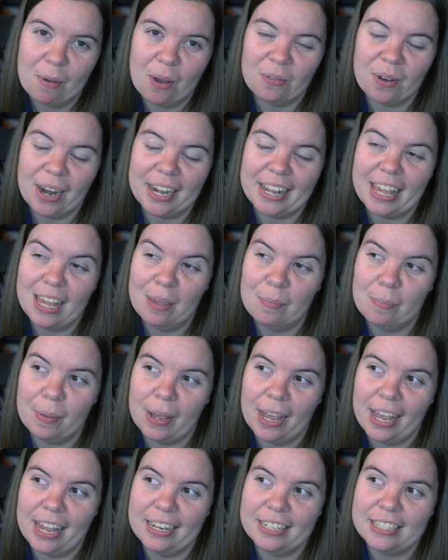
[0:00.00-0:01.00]
already,
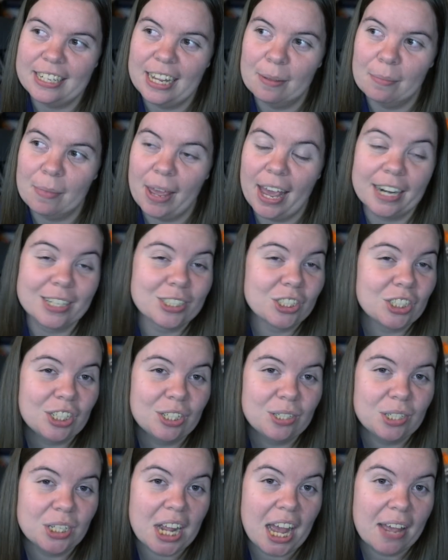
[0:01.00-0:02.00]
but Tim actually
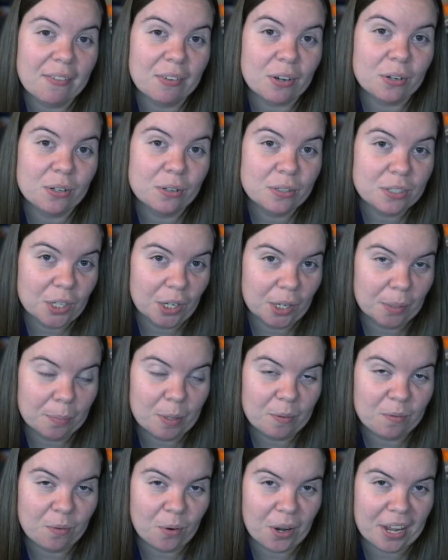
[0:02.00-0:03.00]
used to have a cruiser
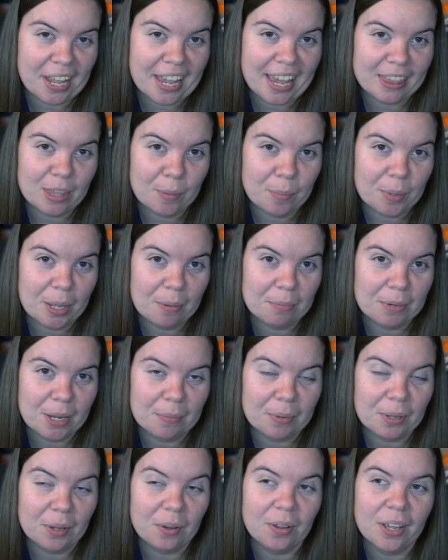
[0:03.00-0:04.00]
before he had the
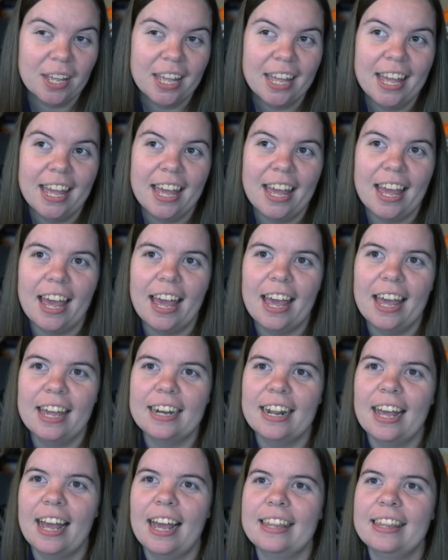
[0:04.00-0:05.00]
BMW.
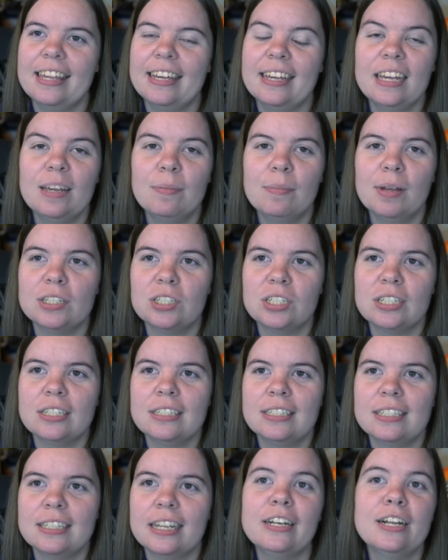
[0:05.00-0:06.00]
And I think he
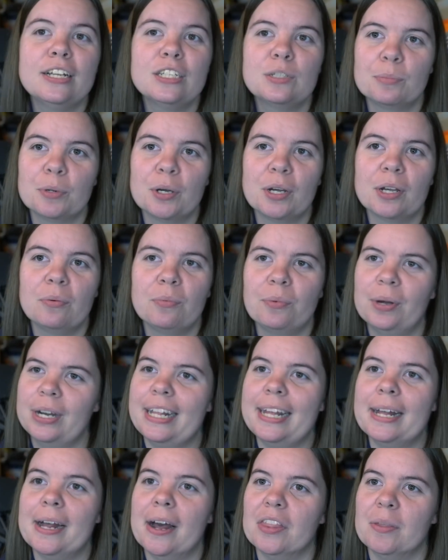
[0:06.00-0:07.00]
mentions in his book when
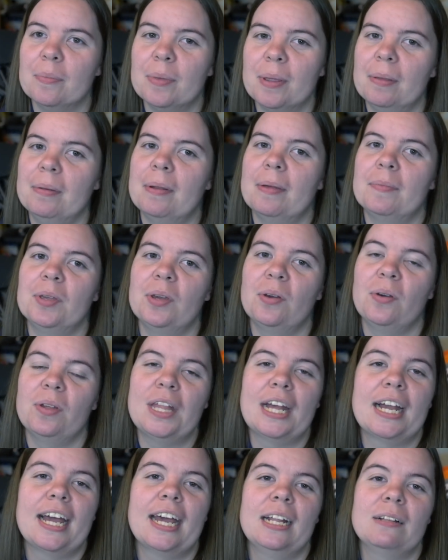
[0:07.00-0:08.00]
he got the BMW and
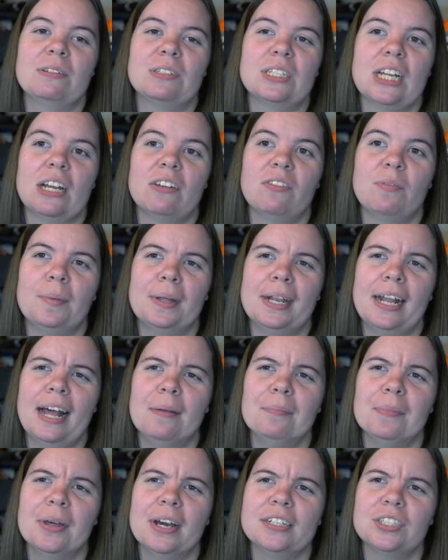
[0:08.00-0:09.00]
that kind of stuff, but
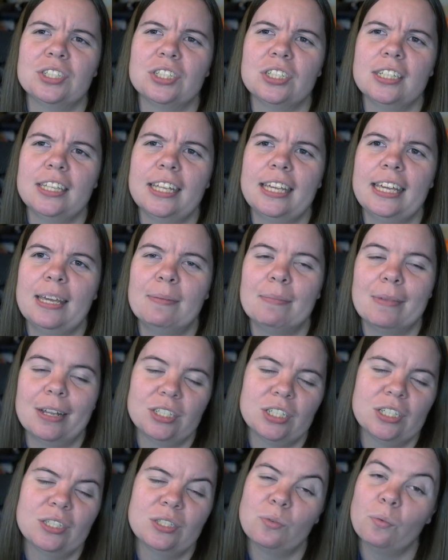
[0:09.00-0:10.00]
I'm not sure that he
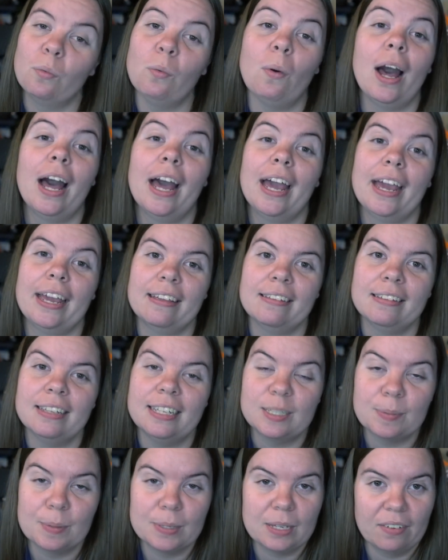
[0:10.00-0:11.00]
mentions why
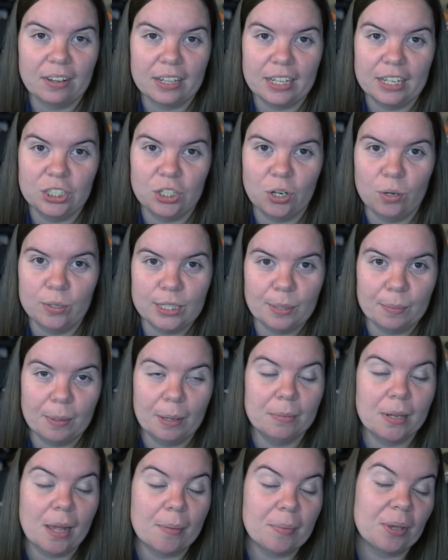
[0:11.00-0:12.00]
he specifically chose the
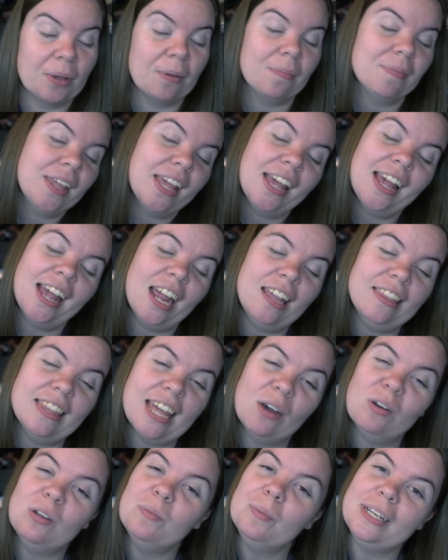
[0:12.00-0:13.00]
BMW. And
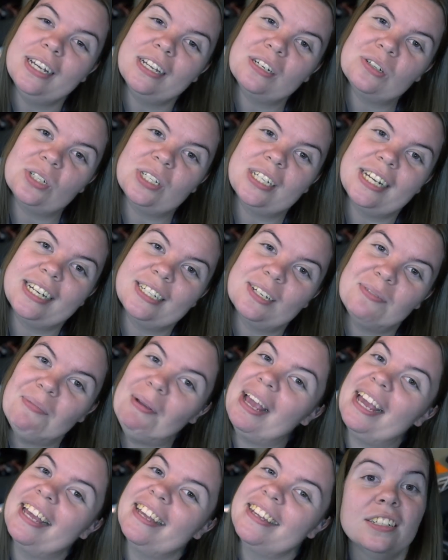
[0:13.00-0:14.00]
that would be interesting to
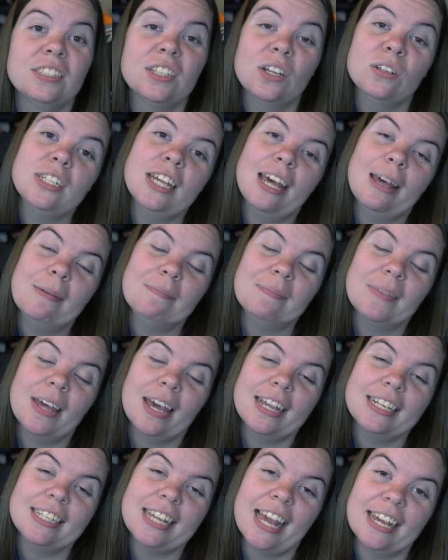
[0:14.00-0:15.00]
me. So Tim,
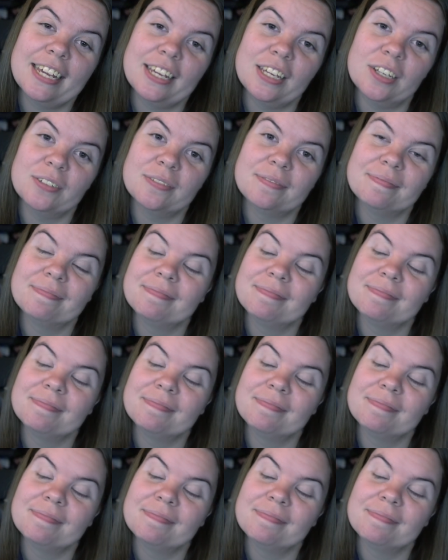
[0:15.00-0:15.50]
I tag you.